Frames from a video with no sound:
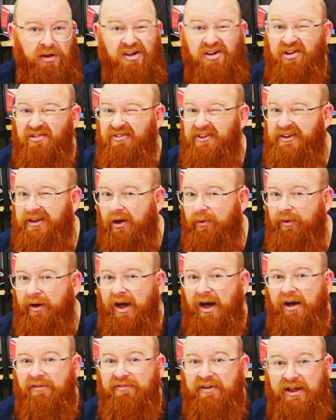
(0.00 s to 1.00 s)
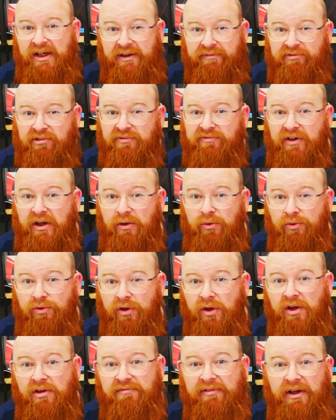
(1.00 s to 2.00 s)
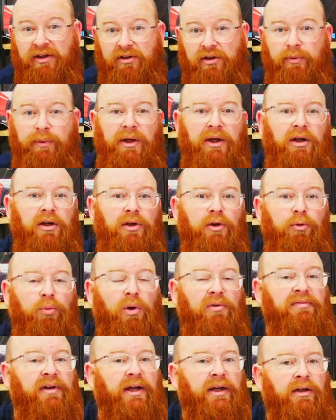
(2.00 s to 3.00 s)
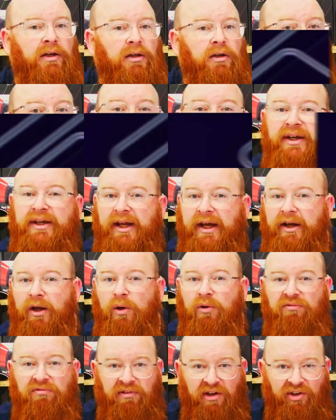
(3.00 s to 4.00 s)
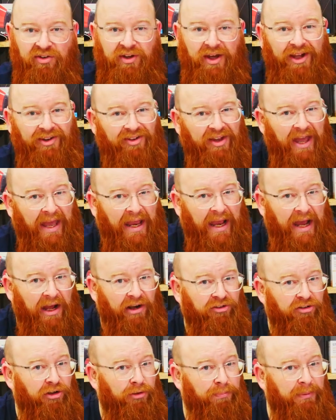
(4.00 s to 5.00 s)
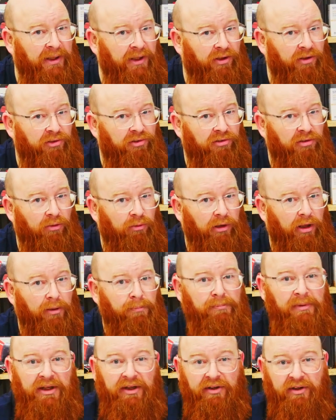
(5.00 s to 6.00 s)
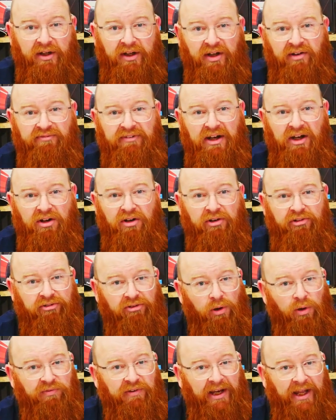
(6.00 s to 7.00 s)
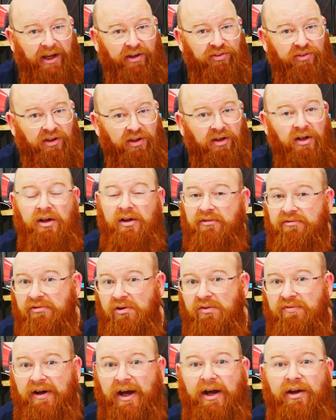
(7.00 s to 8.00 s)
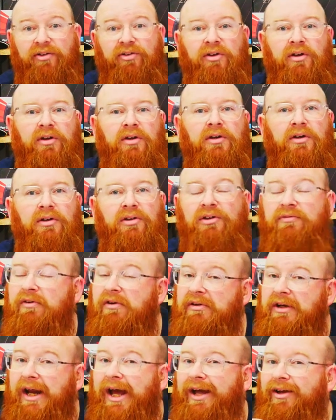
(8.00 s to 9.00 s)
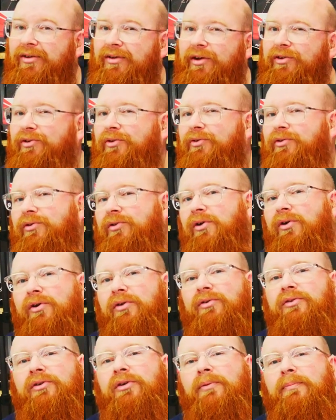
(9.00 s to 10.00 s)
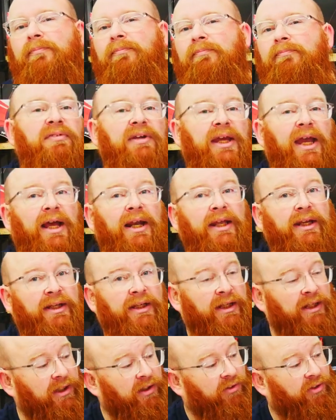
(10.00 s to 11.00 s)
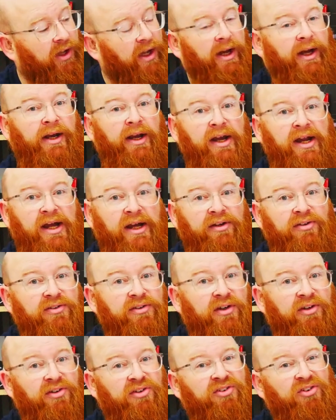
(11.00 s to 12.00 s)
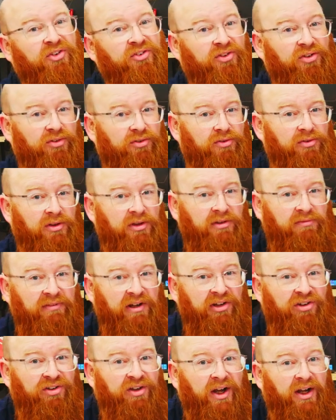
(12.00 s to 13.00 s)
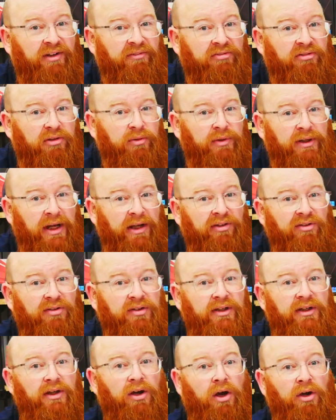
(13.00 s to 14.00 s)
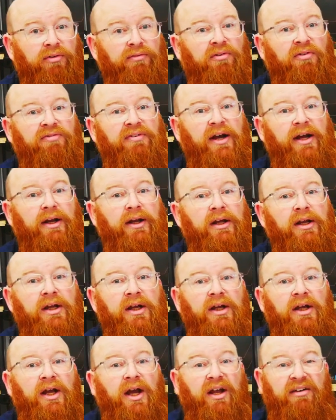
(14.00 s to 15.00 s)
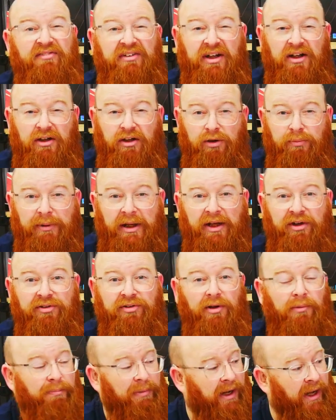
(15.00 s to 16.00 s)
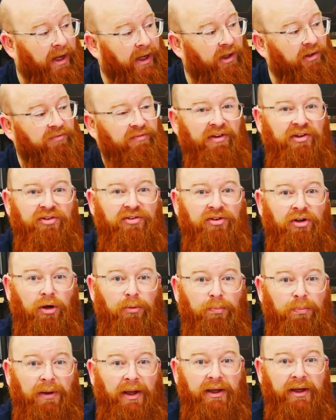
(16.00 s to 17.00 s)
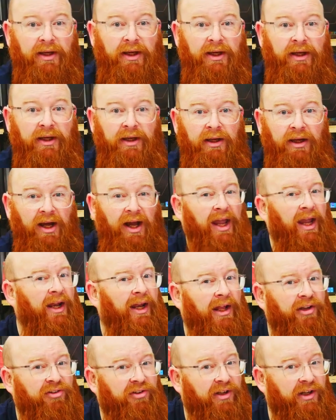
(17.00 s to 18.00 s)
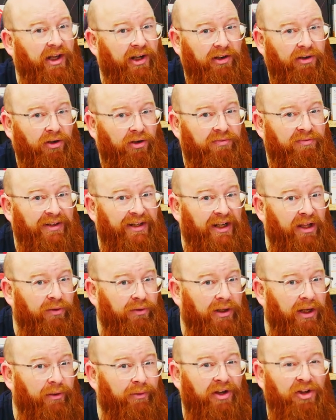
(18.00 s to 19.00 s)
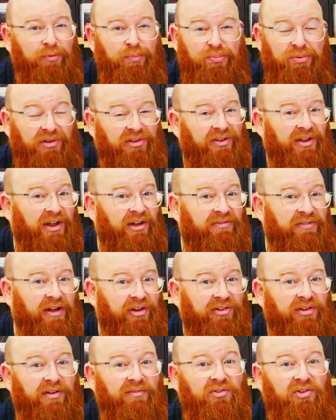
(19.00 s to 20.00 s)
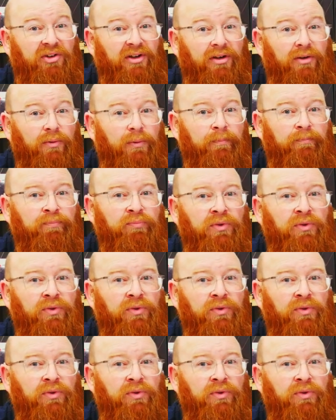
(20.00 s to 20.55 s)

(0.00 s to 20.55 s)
Or if you don't have either of those, they do include what they call a Nano Reset A R G B controller, meaning you can then control the lighting through that. It's a very nice little touch. The L E Ds are nice and subtle. They shine through nicely on the fan, and the illumination behind this top plate here, highlighting the Endorfy logo, is pretty effective too.